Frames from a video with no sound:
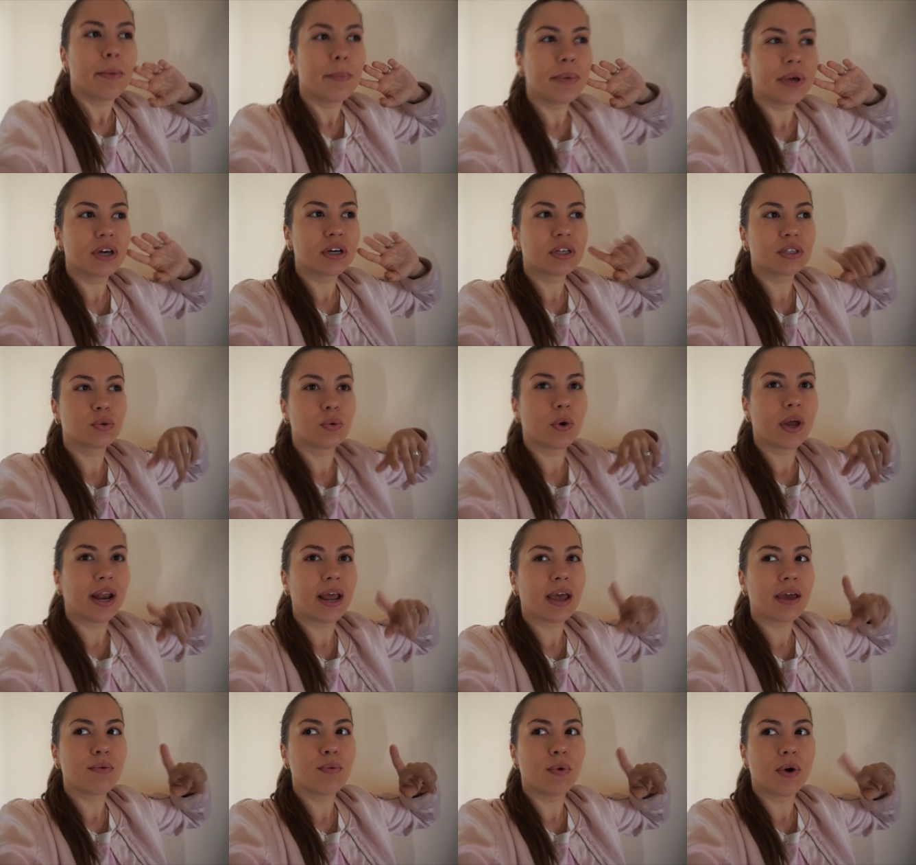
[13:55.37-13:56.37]
Because
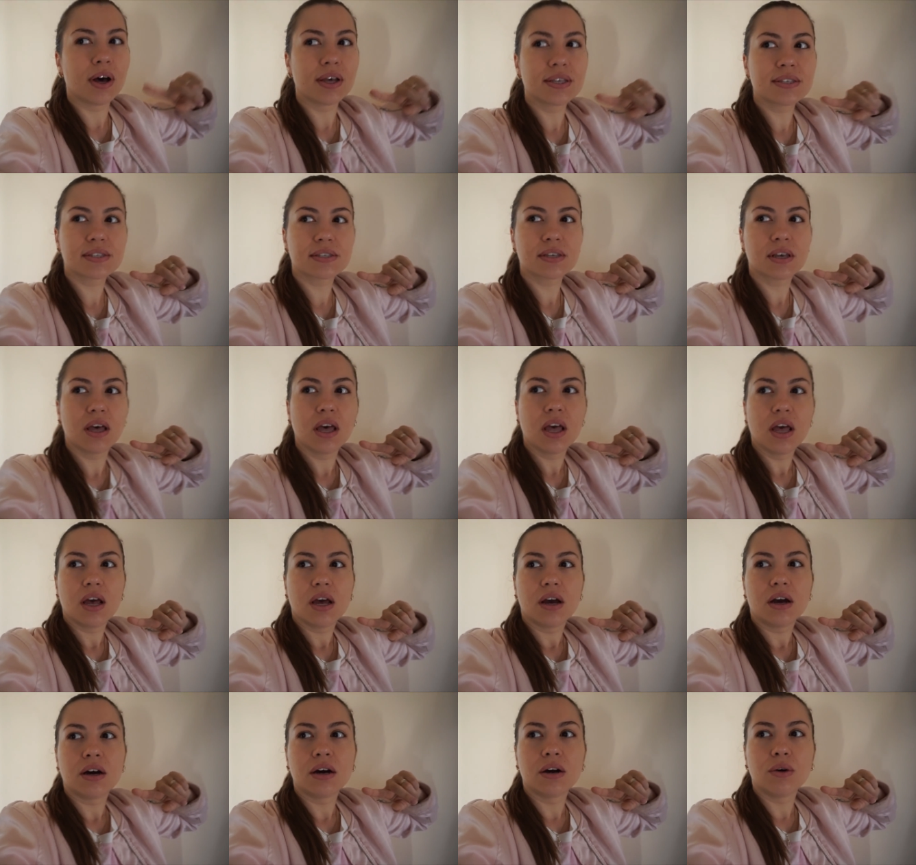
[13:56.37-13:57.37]
when I was
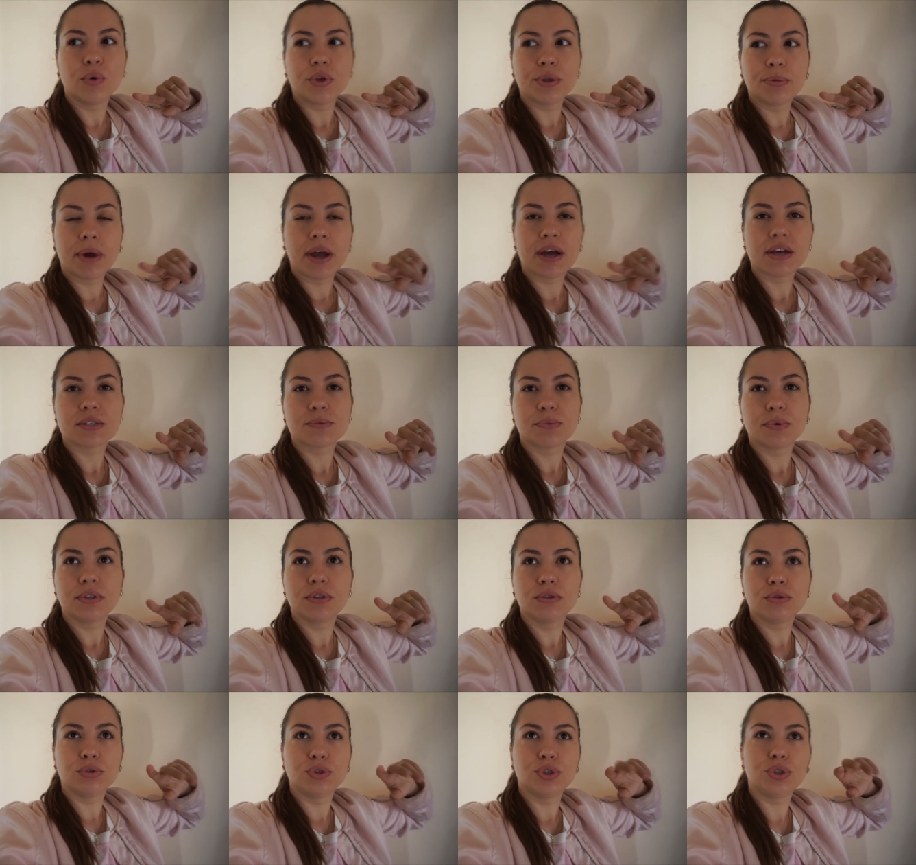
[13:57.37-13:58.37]
with my
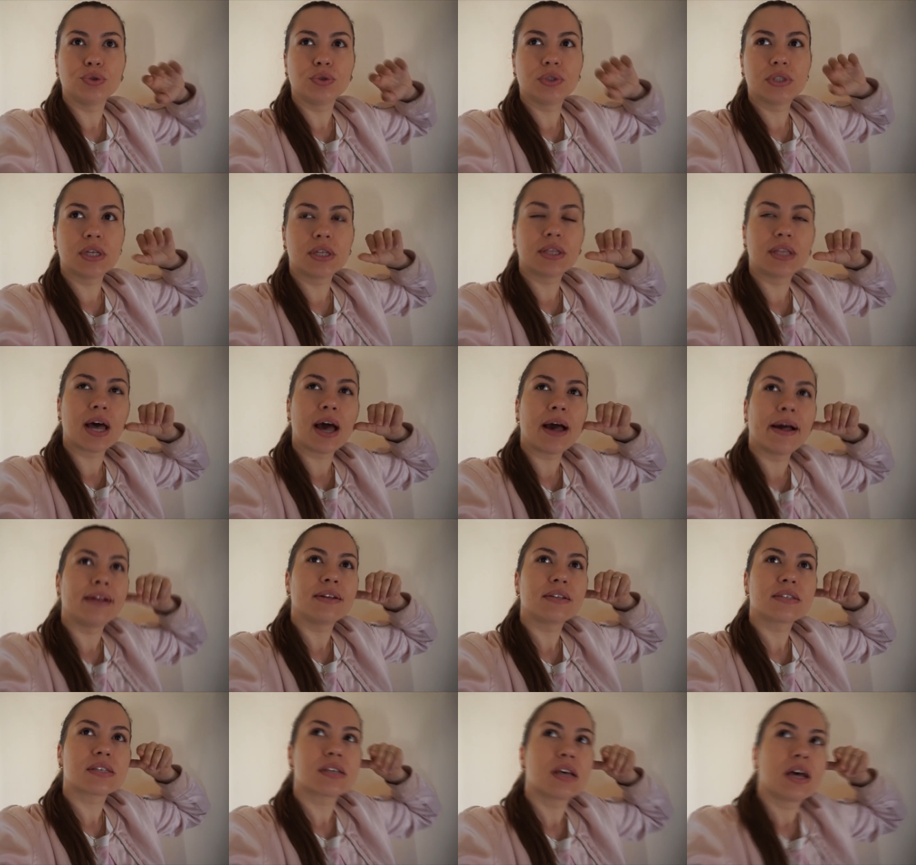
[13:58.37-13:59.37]
husband to choose the
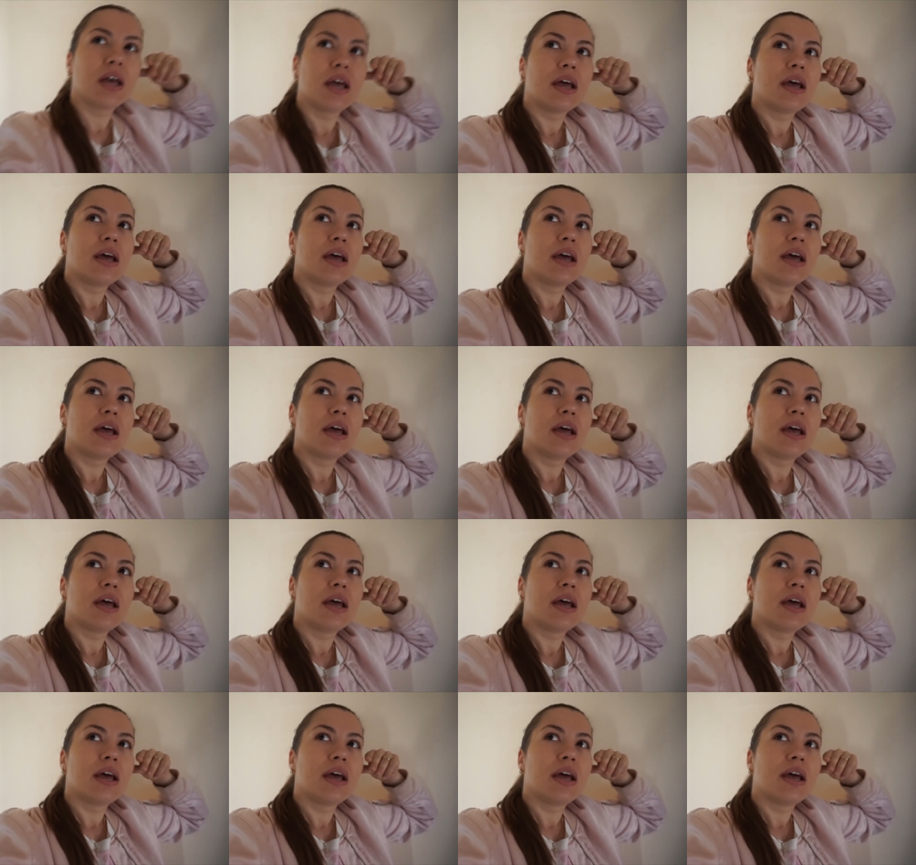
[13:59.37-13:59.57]
tiles,